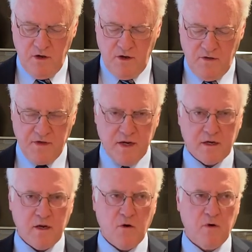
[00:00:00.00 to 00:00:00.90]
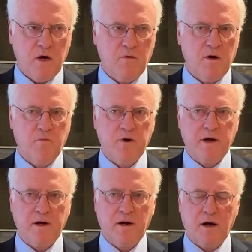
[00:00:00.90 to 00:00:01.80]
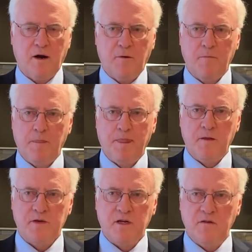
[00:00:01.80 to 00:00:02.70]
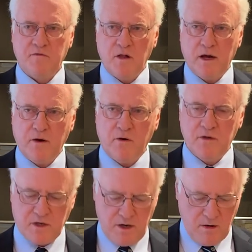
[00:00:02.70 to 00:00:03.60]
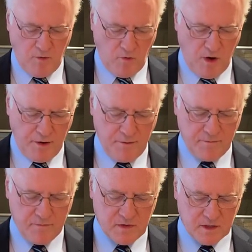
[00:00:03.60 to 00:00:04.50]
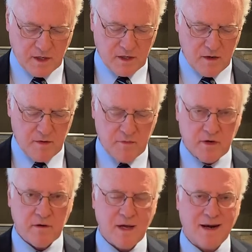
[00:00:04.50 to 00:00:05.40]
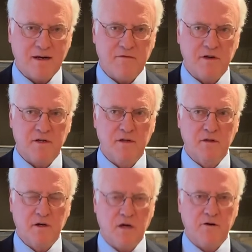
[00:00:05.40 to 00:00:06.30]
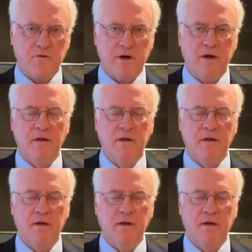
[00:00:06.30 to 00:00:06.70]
Thank you, and I want to bring Steve Filano, who's the #1 Second Amendment activist in the country,